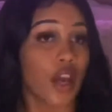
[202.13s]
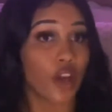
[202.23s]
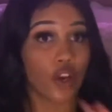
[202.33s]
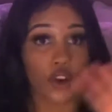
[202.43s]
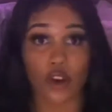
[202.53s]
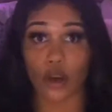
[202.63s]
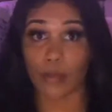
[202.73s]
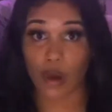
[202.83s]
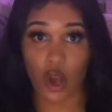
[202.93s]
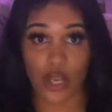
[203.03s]
girl
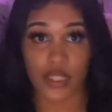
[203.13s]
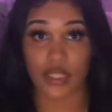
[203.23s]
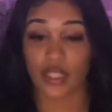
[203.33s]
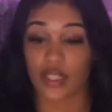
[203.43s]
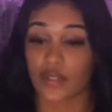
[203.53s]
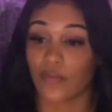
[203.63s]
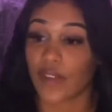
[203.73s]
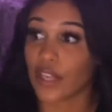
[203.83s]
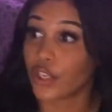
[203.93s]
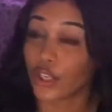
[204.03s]
bosses,
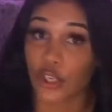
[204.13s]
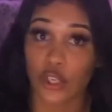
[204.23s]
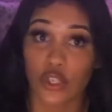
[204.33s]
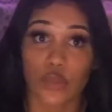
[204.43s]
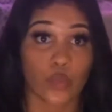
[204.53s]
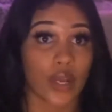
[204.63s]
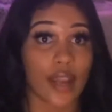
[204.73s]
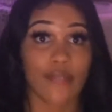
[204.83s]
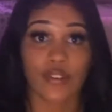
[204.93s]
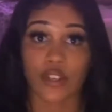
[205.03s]
vendors,
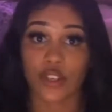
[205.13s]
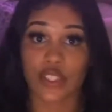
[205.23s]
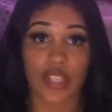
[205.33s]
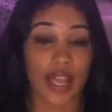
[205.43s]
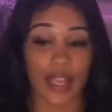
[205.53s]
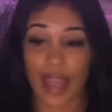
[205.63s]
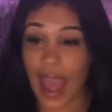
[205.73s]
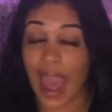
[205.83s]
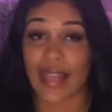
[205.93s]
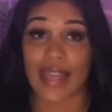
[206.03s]
whatever you're selling,
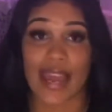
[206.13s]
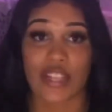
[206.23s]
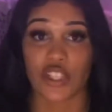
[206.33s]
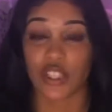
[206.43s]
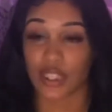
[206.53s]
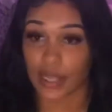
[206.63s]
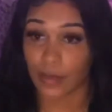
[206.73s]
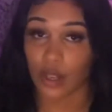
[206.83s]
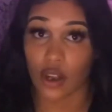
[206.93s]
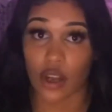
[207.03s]
eyelashes, lip
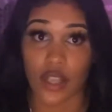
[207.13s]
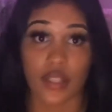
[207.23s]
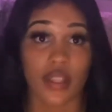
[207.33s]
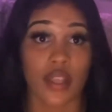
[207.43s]
gloss.